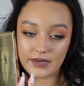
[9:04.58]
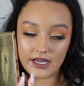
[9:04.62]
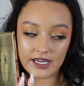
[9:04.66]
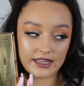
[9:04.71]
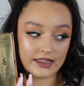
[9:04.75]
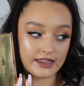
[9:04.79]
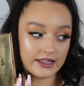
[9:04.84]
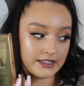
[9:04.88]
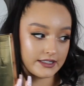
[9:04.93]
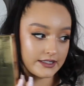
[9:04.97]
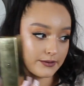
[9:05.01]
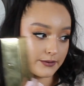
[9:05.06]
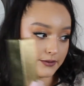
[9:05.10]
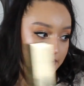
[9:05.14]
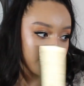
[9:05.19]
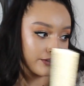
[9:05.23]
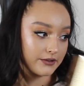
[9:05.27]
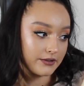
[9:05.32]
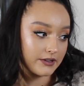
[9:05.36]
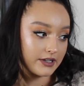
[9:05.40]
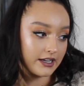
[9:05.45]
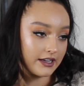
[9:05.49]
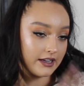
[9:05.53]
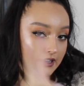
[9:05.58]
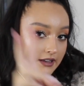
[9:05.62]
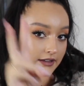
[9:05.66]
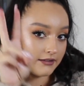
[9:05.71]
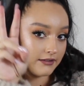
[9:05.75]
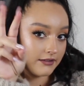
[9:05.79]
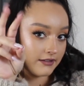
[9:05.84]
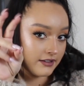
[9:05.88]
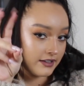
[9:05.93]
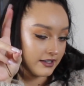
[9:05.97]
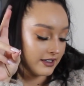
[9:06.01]
buy this one, okay?
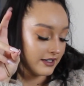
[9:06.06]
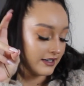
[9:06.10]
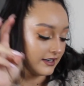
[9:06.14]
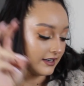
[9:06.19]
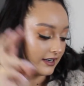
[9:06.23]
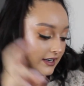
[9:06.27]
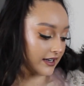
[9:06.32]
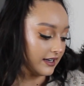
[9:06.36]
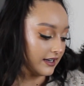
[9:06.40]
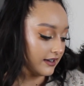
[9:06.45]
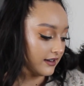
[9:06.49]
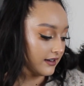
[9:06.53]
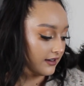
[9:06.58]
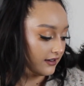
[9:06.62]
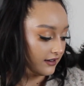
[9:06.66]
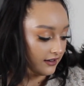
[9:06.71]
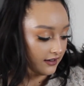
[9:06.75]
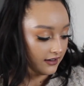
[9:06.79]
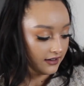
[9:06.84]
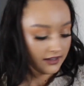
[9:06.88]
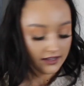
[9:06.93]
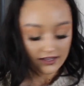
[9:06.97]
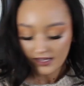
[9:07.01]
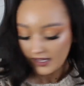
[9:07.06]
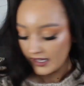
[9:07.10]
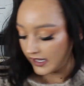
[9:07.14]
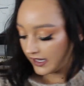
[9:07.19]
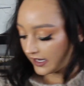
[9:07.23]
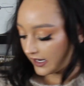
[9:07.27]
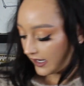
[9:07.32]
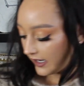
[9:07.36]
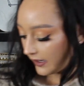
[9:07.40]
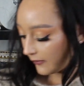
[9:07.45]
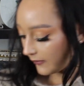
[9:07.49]

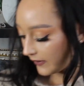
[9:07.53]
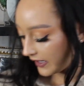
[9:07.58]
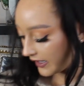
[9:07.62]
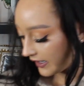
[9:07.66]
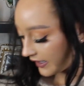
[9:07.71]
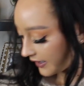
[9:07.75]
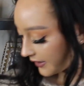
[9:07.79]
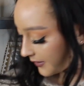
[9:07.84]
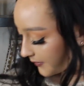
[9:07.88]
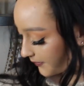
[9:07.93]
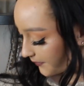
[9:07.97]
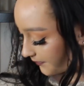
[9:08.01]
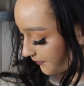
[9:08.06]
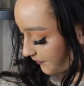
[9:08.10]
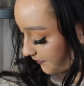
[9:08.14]
Anyway.